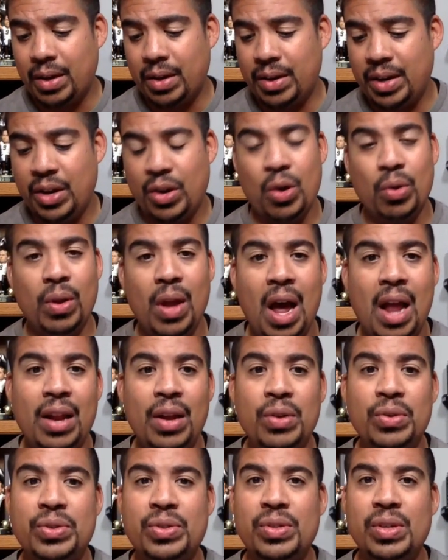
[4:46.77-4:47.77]
Nico
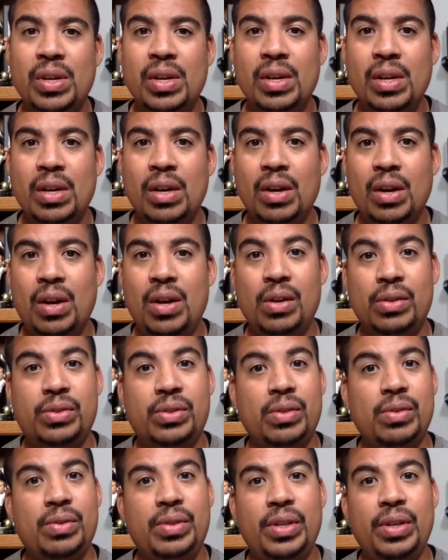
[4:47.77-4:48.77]
Lalos
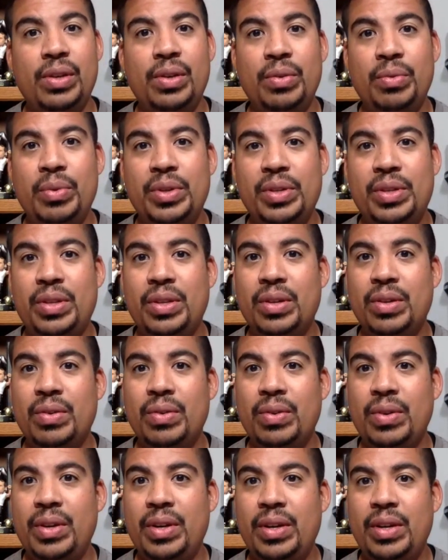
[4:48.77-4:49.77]
also dealing with a
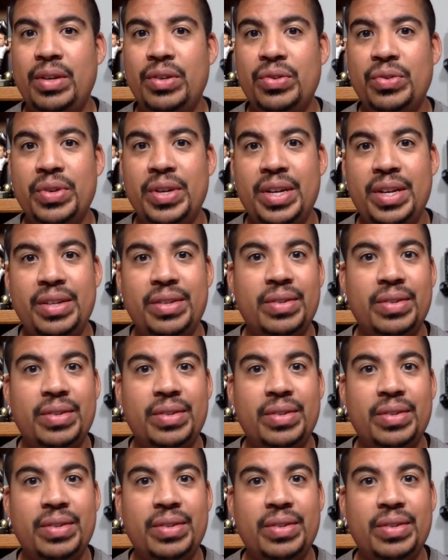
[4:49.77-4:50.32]
groin injury.